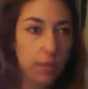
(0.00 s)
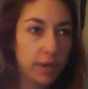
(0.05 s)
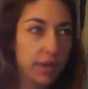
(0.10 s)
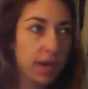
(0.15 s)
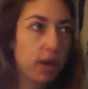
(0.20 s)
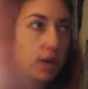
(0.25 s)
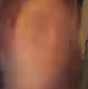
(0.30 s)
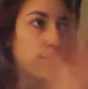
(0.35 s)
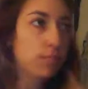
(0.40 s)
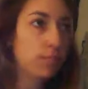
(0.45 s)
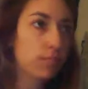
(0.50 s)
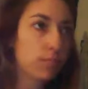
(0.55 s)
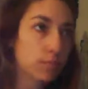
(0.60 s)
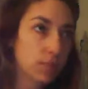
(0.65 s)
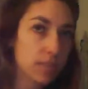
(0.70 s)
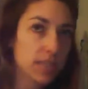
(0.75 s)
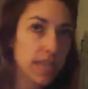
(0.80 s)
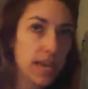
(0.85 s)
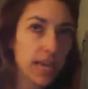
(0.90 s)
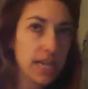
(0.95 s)
but now I'm
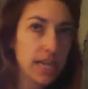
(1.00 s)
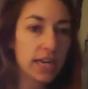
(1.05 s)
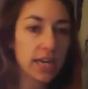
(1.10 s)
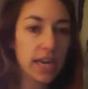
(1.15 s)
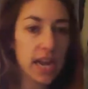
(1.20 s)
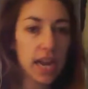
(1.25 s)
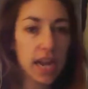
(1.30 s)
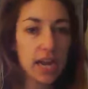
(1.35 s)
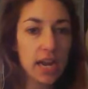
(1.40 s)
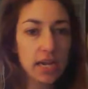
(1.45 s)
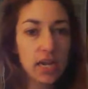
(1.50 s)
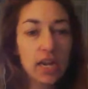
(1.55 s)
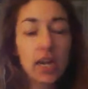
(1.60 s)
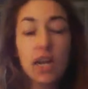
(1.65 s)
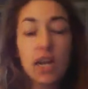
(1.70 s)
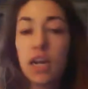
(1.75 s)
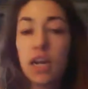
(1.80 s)
sane again.